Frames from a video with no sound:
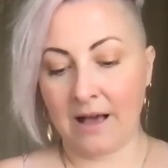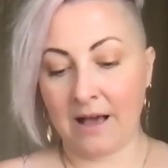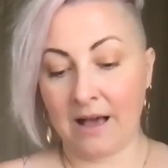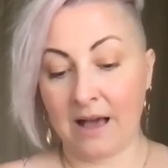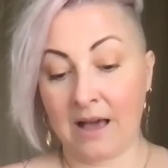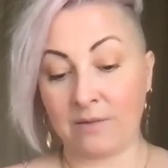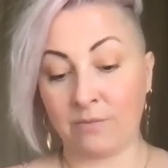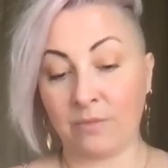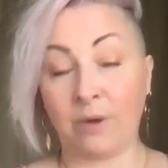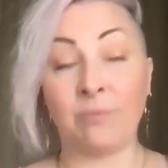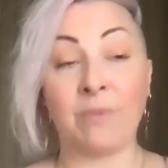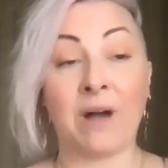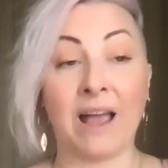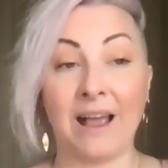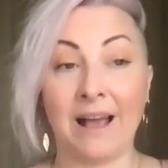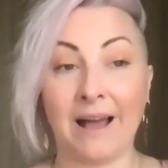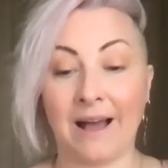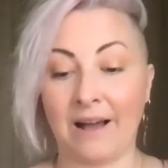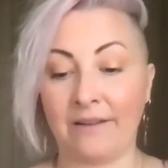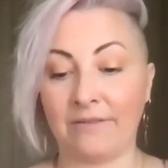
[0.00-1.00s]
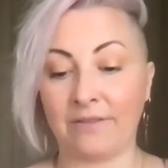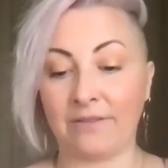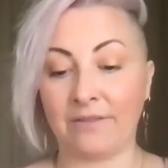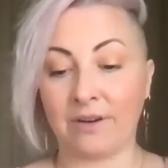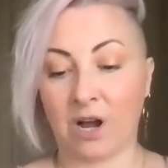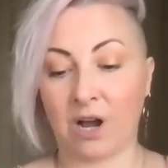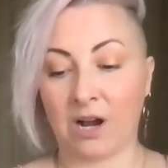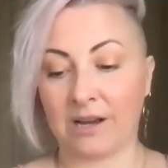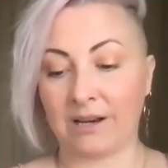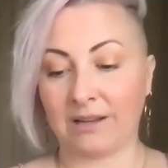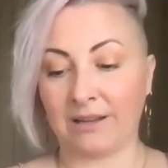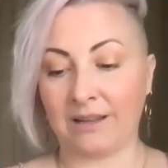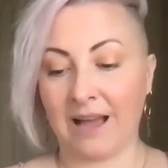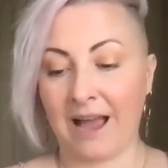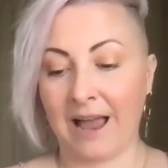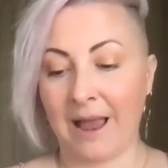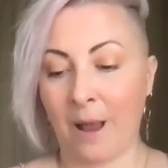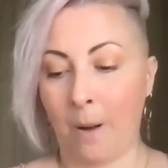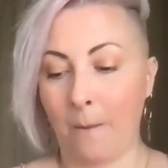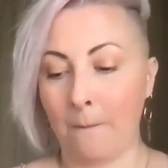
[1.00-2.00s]
And we might have, I'm not gonna
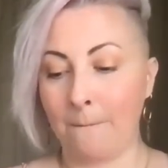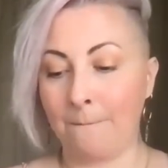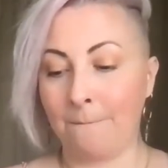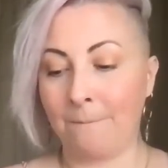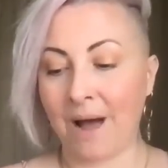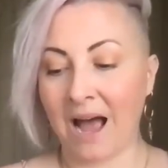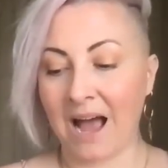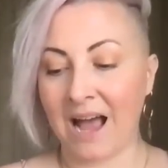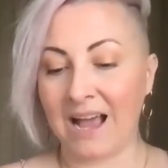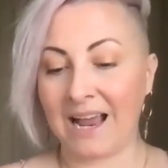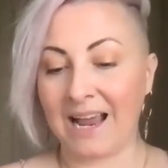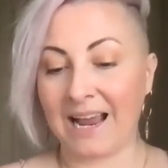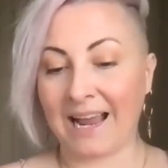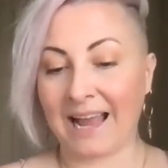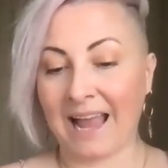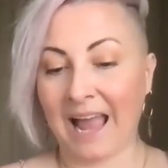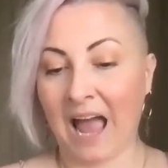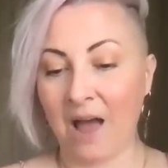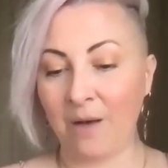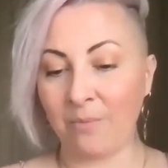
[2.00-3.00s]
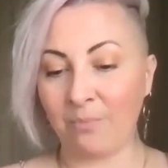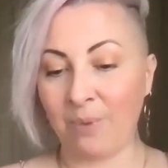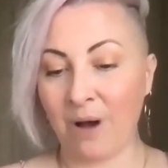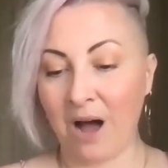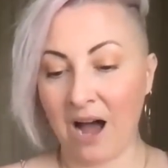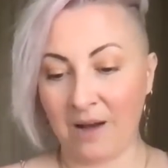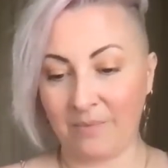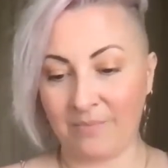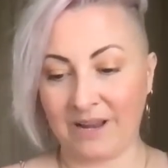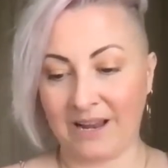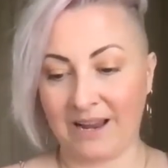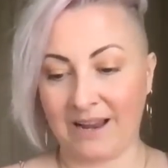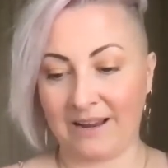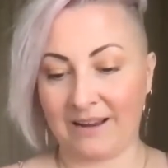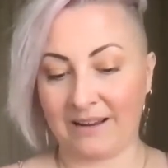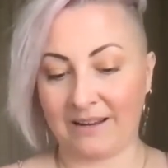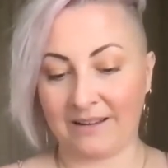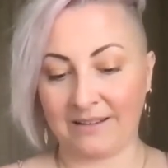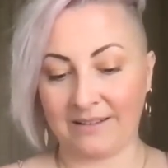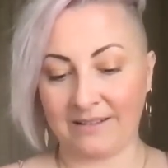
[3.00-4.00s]
lie, but it kept
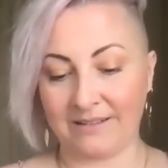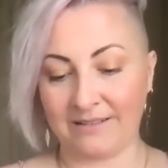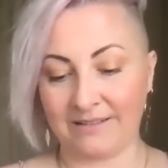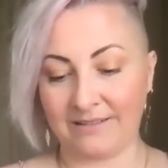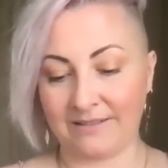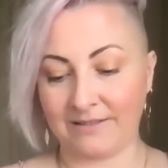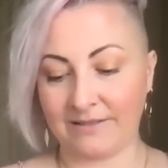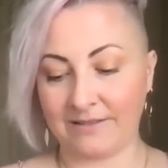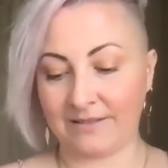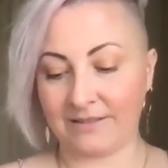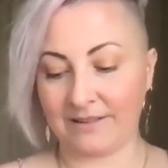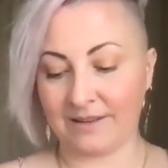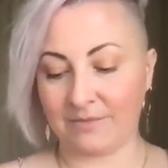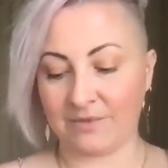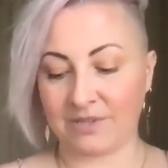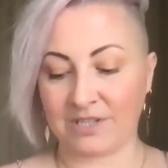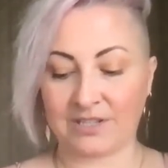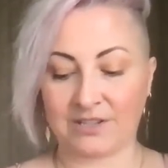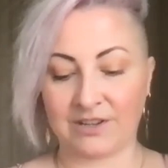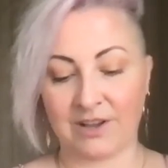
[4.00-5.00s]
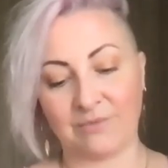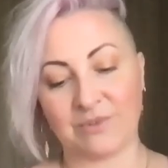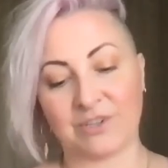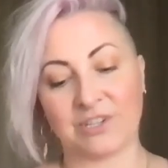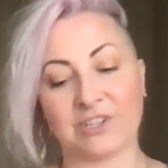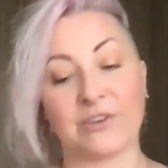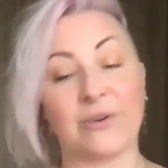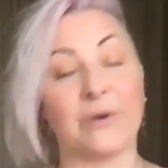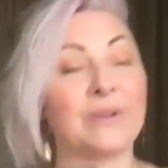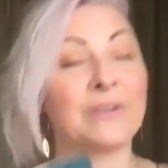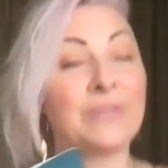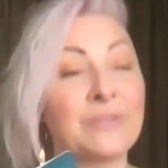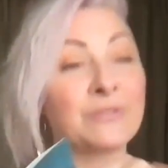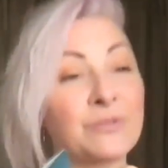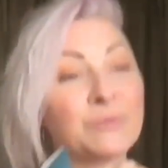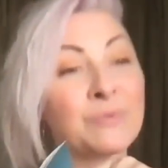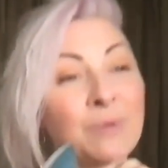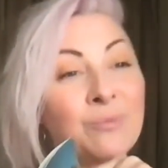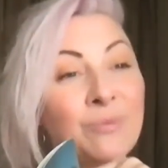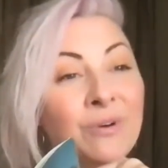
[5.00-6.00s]
popping. I'm just going through
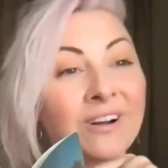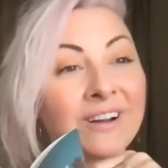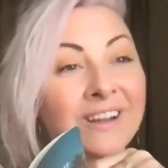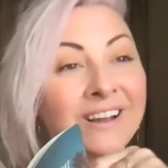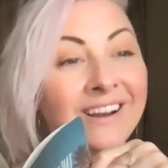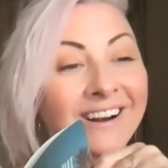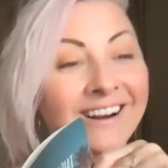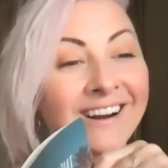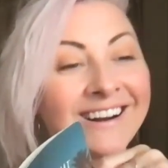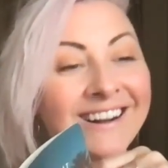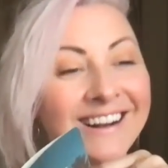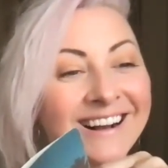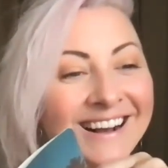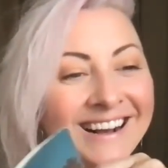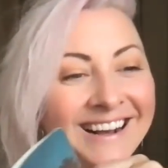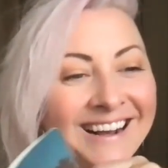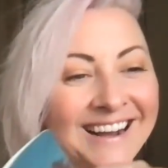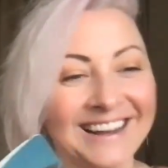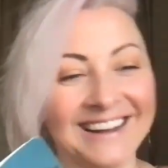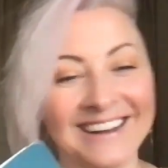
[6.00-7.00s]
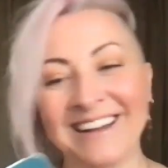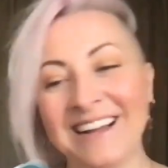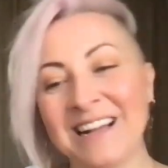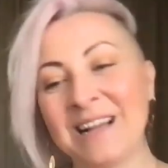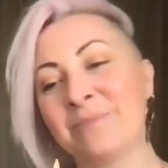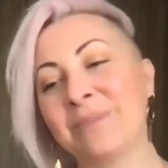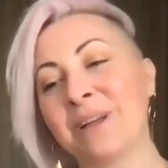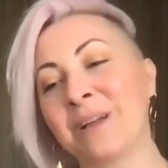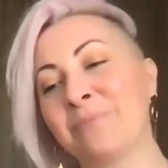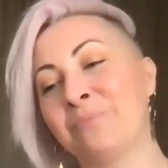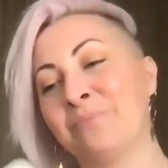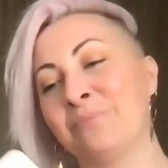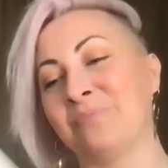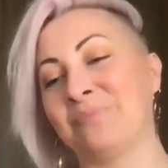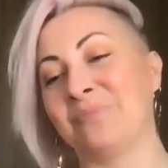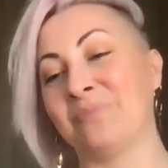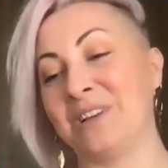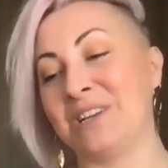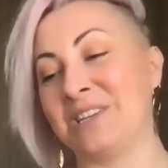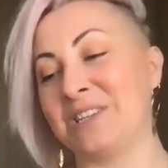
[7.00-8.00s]
my book here. Like,
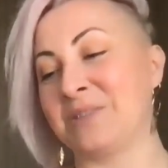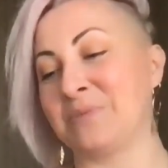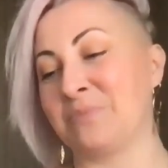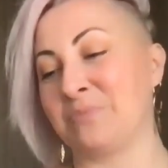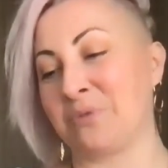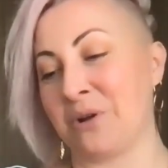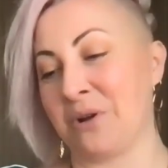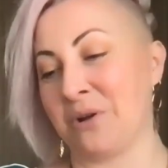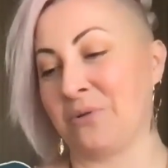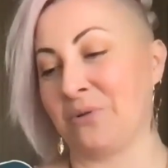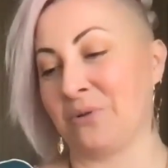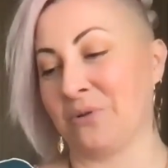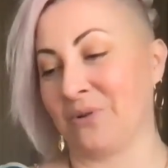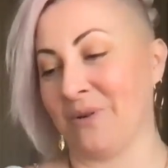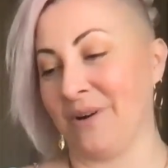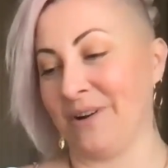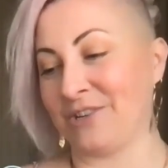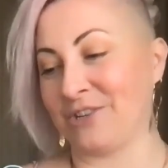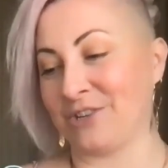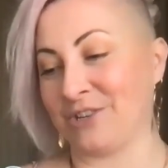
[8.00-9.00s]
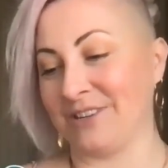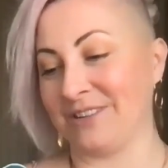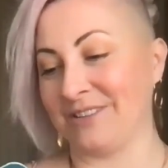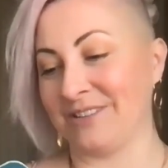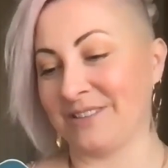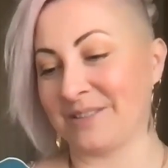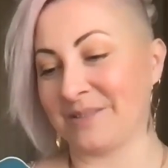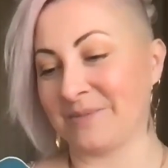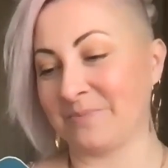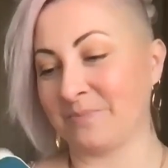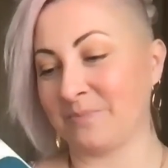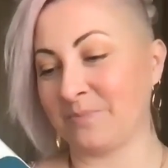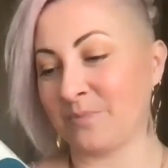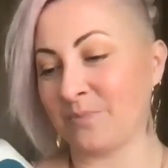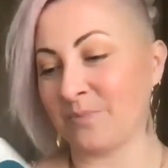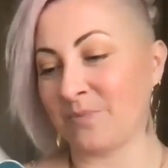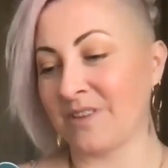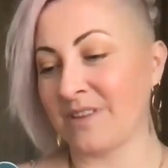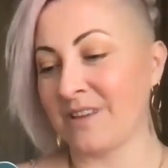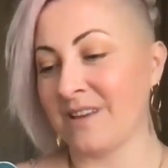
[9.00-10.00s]
we did some pretty cool questions.
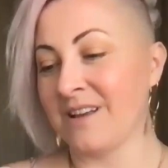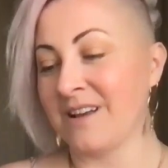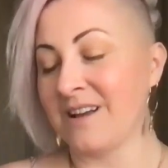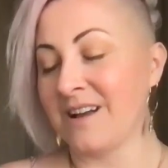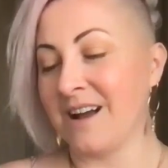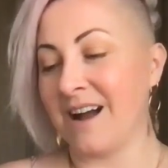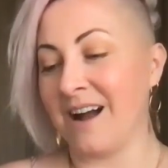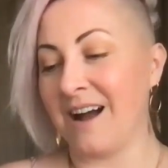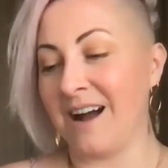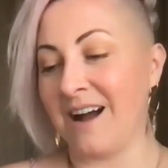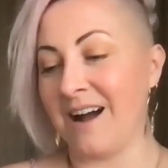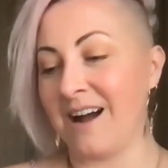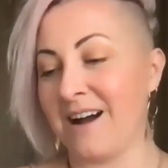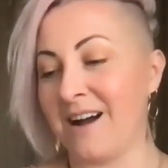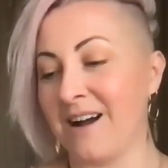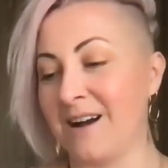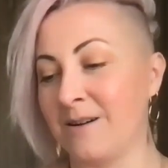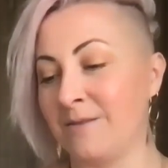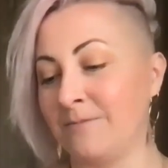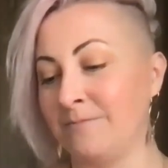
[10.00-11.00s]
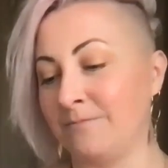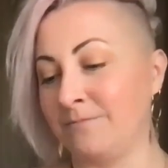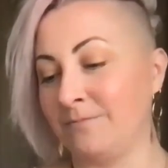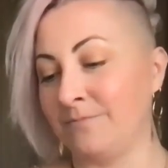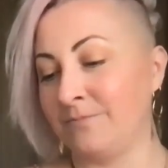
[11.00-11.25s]
Yeah.